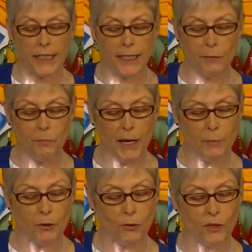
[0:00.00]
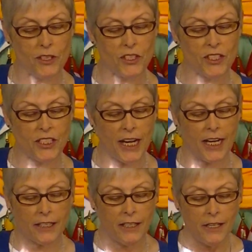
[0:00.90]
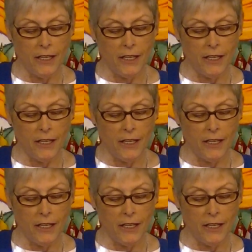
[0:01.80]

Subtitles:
linen paper with a stack